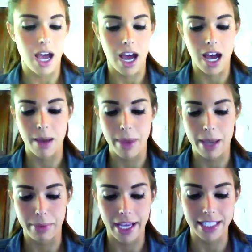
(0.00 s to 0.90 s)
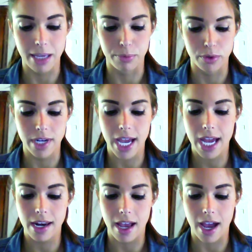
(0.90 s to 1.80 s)
And because I'm
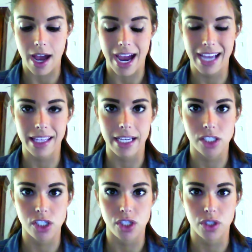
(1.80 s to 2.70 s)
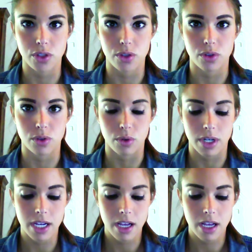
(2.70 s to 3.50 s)
brunette, I like to